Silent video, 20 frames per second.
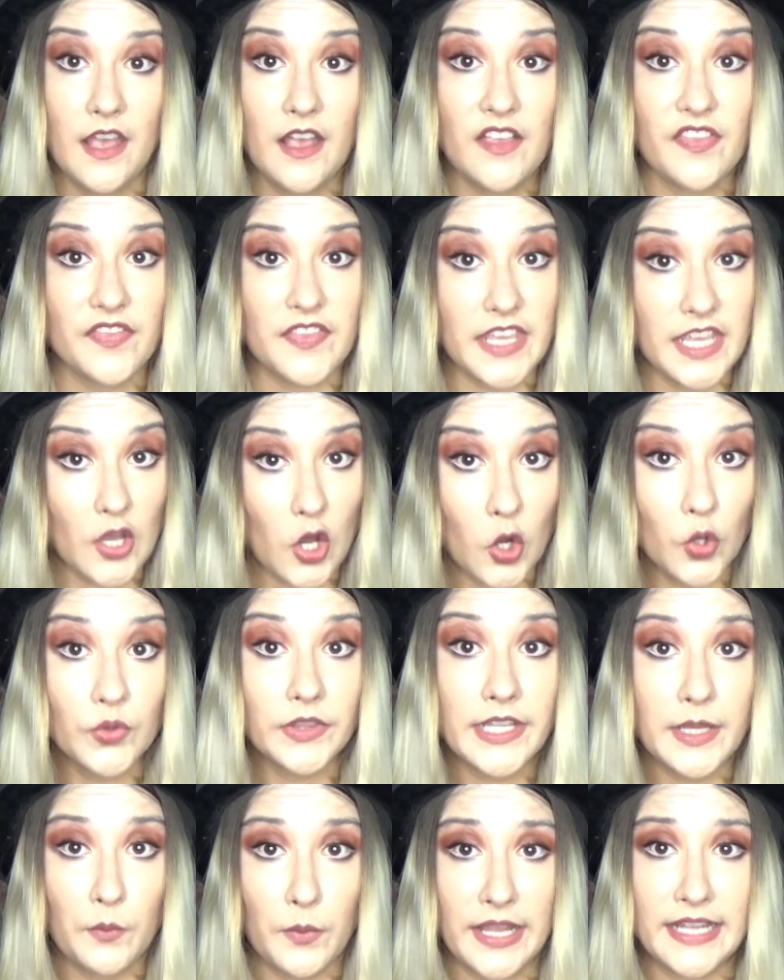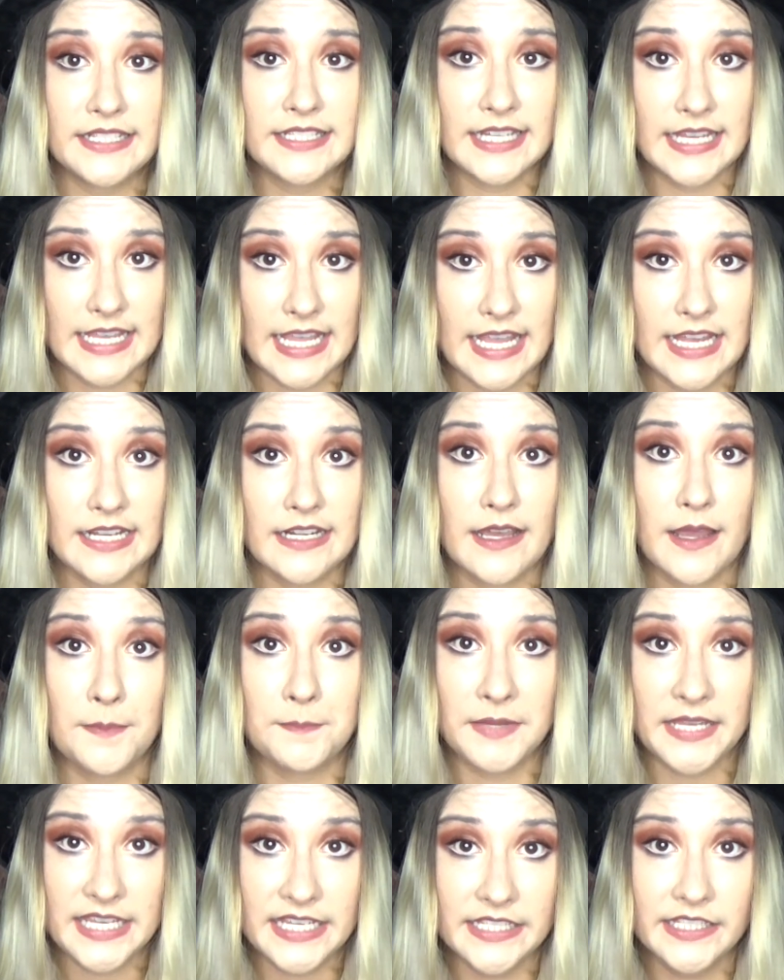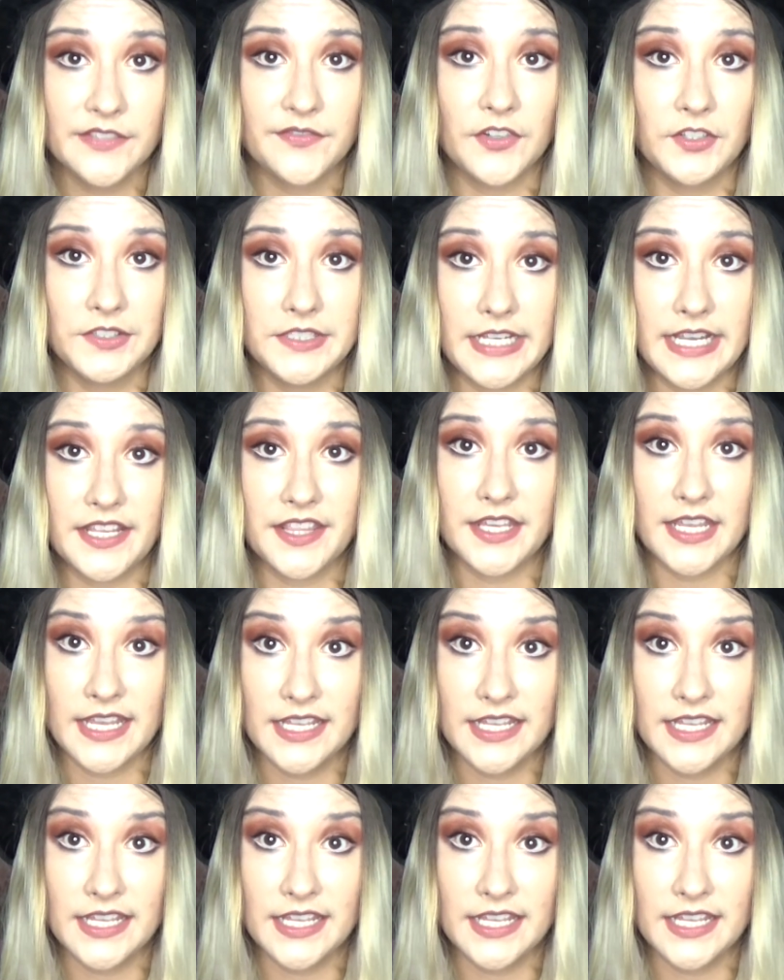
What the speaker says: The only way to gain a peaceful death